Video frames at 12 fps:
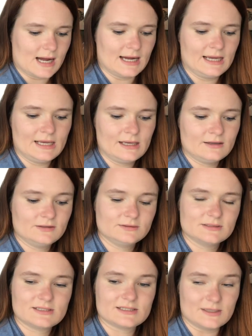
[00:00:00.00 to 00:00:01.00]
I
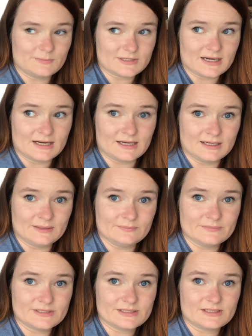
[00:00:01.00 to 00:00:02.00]

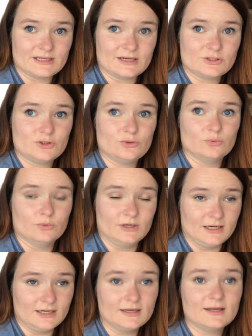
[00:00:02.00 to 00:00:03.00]
sometimes like to
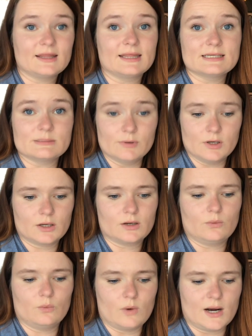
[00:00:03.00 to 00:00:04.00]
read this book
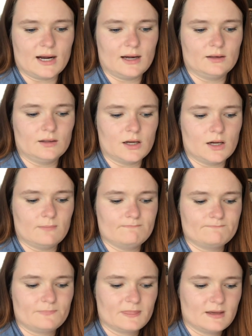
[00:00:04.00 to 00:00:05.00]
while
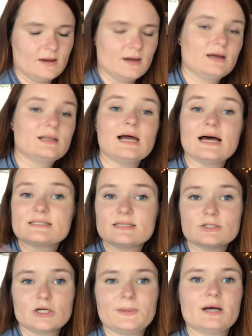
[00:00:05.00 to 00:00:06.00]
um,
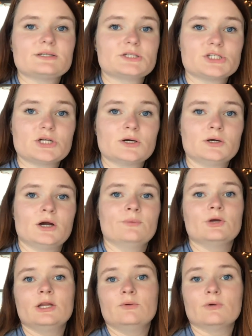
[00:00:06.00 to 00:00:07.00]
classes are about to start, I'm
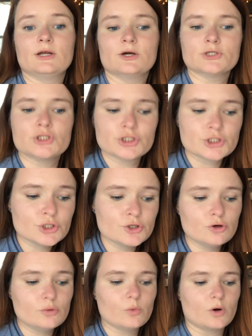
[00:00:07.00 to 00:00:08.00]
getting ready on
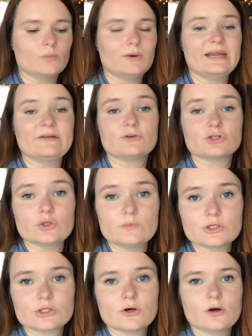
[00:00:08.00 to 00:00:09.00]
Zoom, or I'm waiting for Zoom
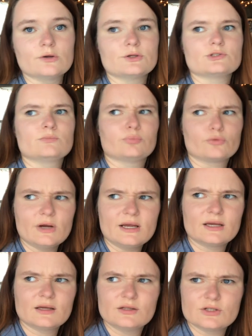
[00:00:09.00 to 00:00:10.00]
to start, or there's a
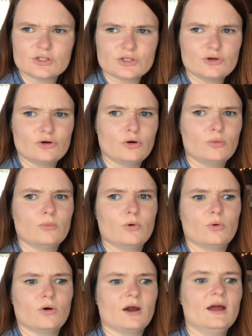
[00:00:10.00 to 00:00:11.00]
break in the Zoom,
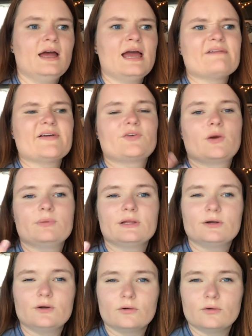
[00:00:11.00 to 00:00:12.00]
or if I've
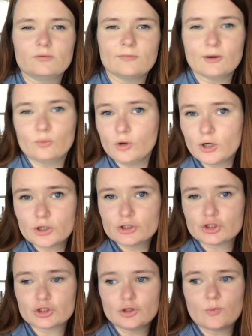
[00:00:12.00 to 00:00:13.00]
completed all of my work
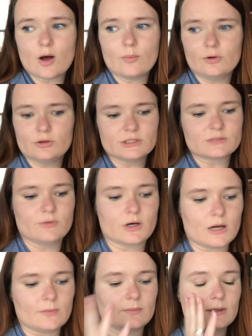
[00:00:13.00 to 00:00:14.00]
on Zoom, I'll pull this
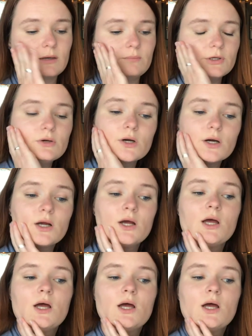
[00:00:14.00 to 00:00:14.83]
book up on my computer.